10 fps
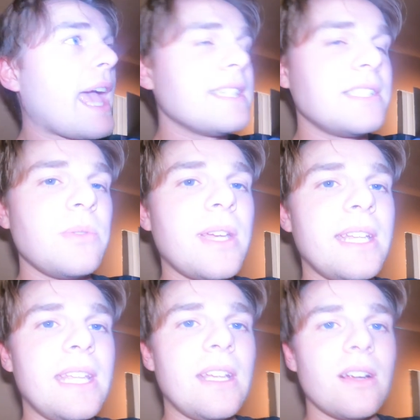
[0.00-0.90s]
As you
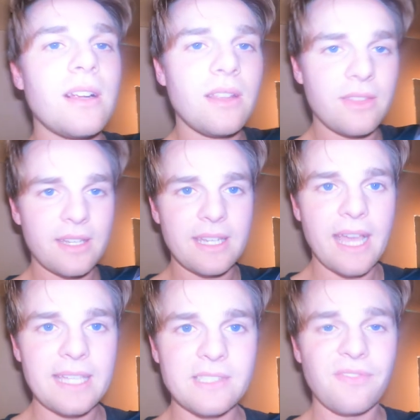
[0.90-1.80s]
can hear, the
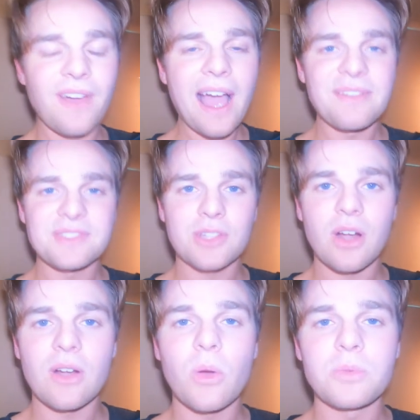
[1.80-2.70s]
nice
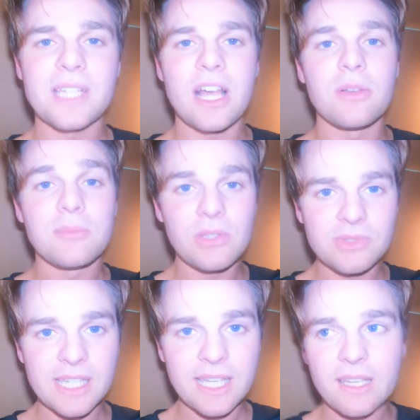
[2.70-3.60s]
five-star hotel
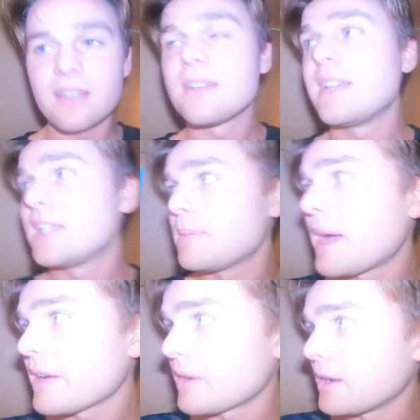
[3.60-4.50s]
music in the
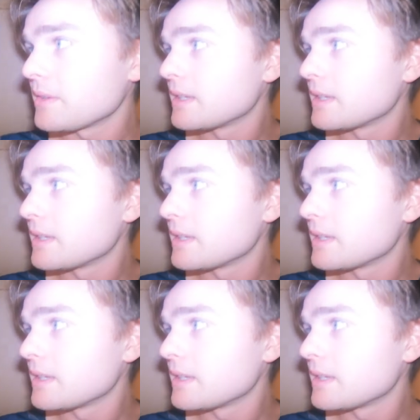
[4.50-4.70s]
background.